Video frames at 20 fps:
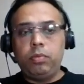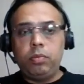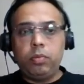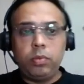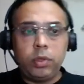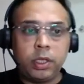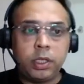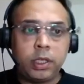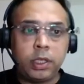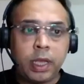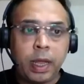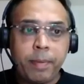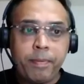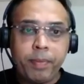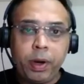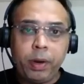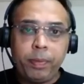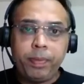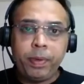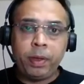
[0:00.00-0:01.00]
the
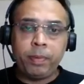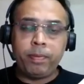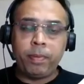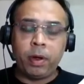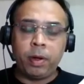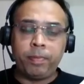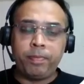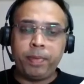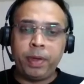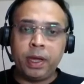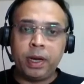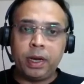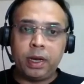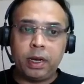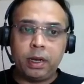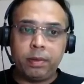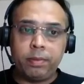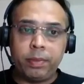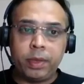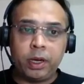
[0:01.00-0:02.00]
sample
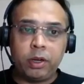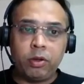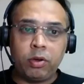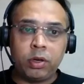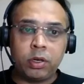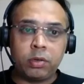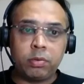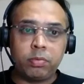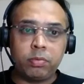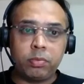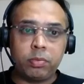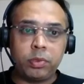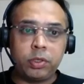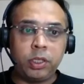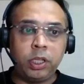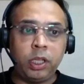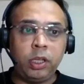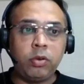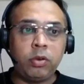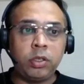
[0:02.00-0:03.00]
P&L that you are
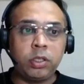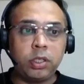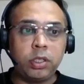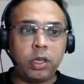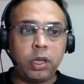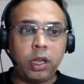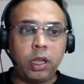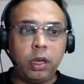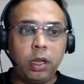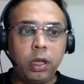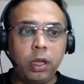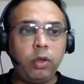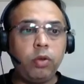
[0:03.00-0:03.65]
seeing on screen,